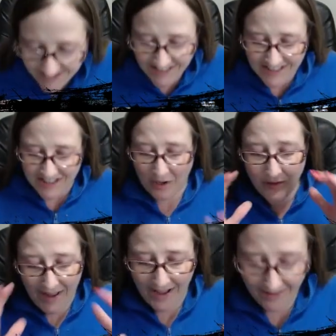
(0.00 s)
So
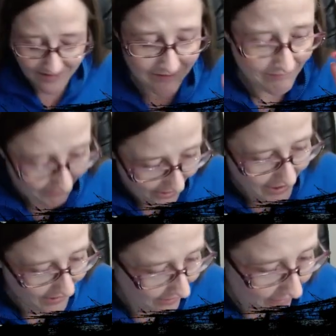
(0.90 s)
there you
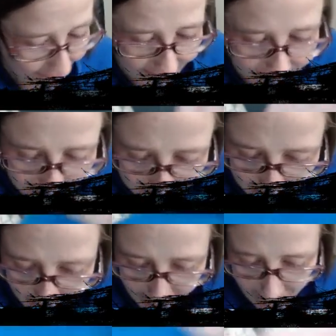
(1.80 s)
go.
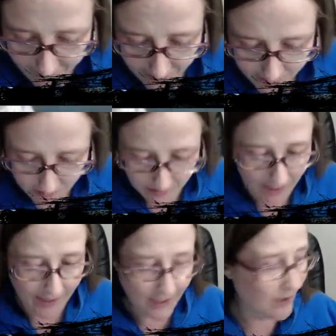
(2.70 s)
There you have it. So
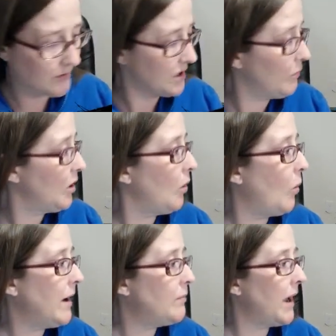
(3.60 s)
I needed some little
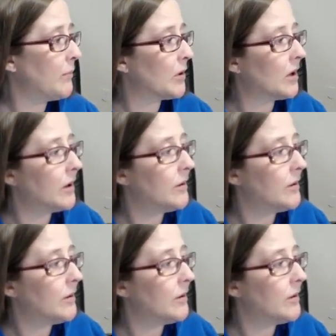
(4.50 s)
white paper.